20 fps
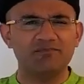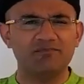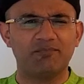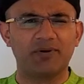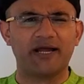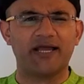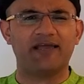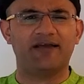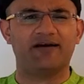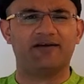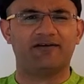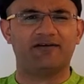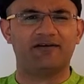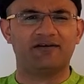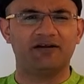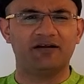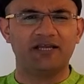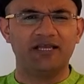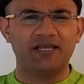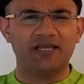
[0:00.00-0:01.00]
by
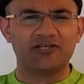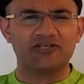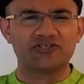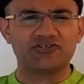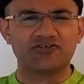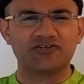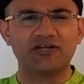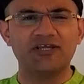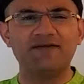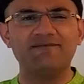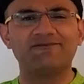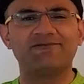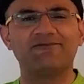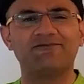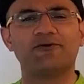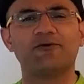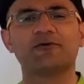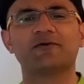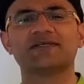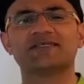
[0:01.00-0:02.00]
her extreme
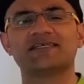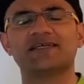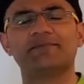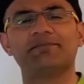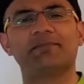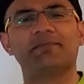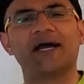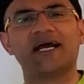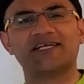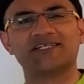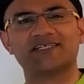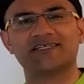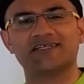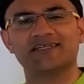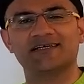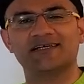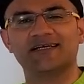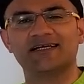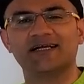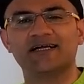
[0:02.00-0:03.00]
focus and passion.